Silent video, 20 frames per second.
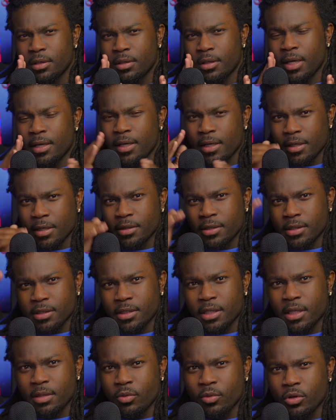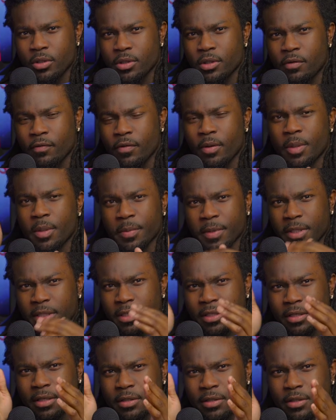and then there's the City Boys. You feel me? But
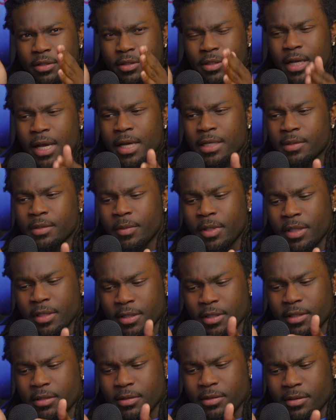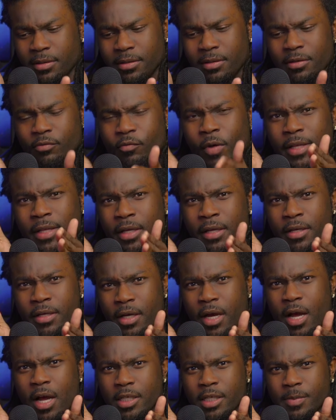this guy's me in the right there in the
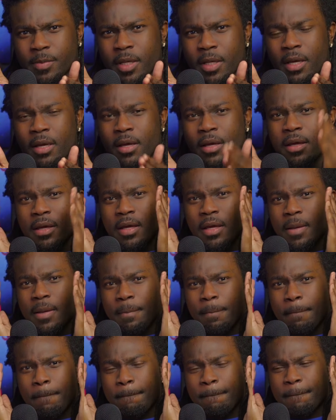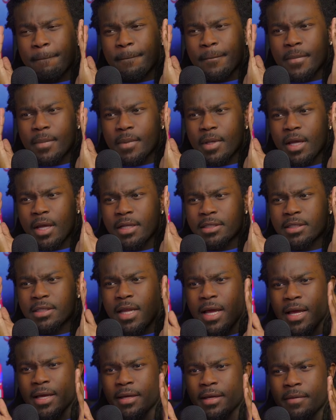cusp. It's
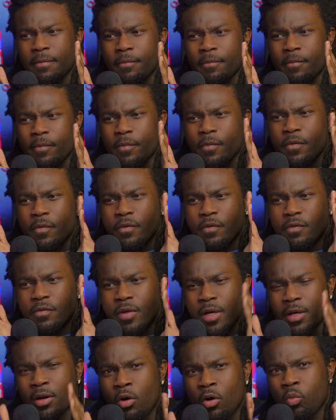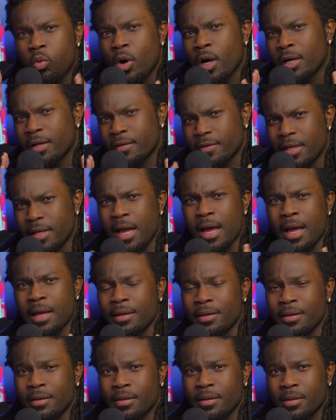like they don't want a thought,
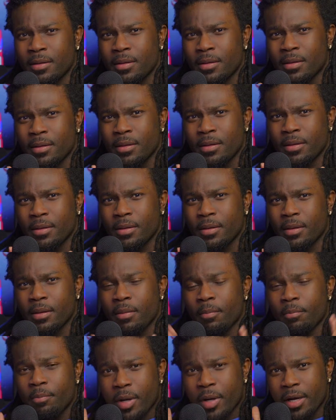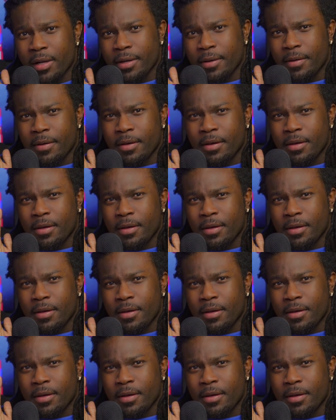but